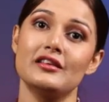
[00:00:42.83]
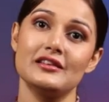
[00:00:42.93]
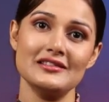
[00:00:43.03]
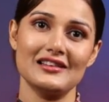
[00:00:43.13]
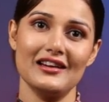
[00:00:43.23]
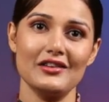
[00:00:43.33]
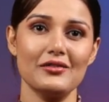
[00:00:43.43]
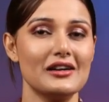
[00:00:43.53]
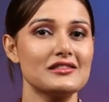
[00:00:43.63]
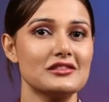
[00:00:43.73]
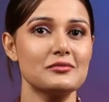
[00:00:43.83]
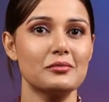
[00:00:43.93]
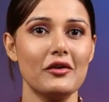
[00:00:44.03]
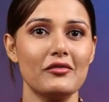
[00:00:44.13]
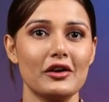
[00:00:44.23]
This glass vase is
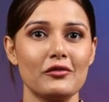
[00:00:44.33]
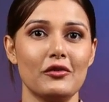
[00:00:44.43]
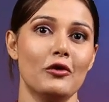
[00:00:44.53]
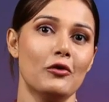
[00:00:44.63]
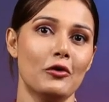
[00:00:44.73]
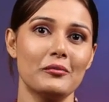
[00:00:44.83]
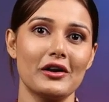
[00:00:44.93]
perfect for home